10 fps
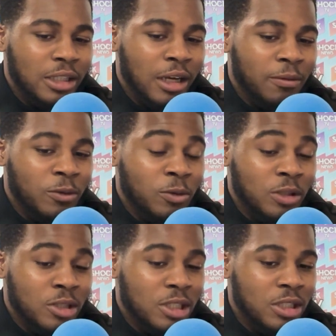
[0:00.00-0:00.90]
I thought
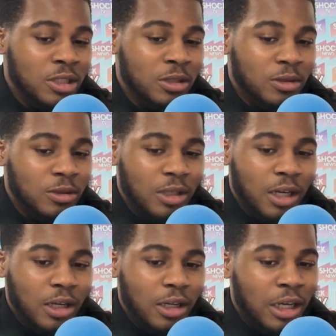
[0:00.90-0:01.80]
the season
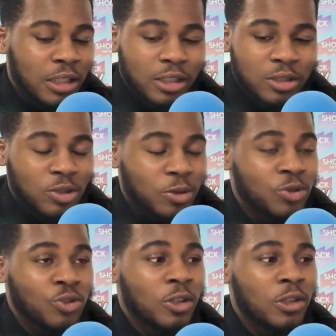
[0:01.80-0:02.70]
ended so
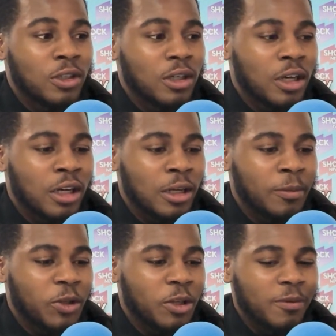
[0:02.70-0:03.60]
strong.
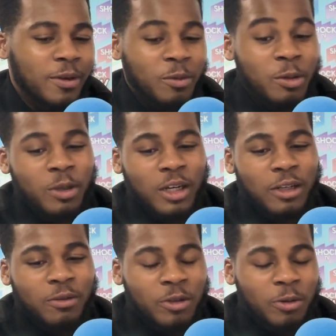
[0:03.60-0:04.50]
The only thing we were kind
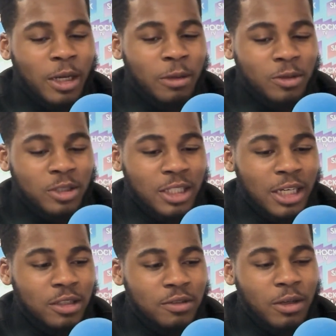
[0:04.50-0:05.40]
of regretting was the
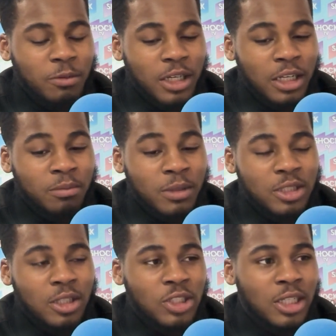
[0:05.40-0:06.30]
games that we kind of missed
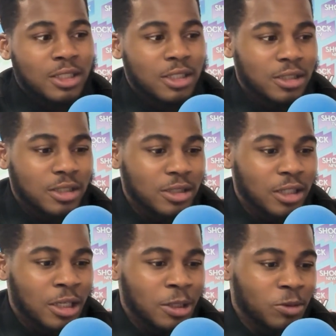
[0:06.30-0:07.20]
our chances,
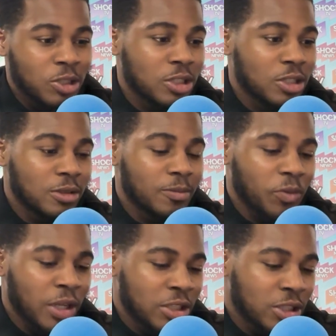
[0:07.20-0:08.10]
which
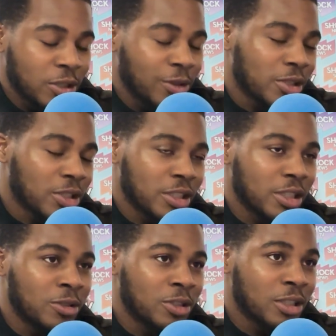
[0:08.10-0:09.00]
actually cost us
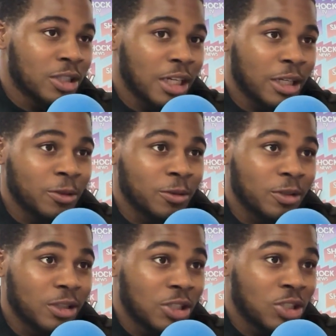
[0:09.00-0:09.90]
losing the title
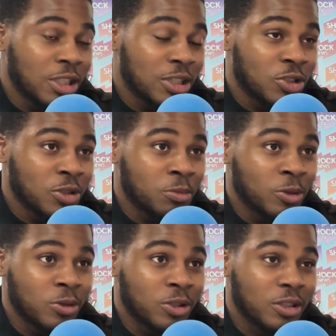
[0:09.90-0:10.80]
this year to John
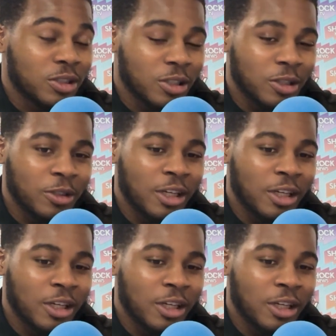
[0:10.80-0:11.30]
Moores. So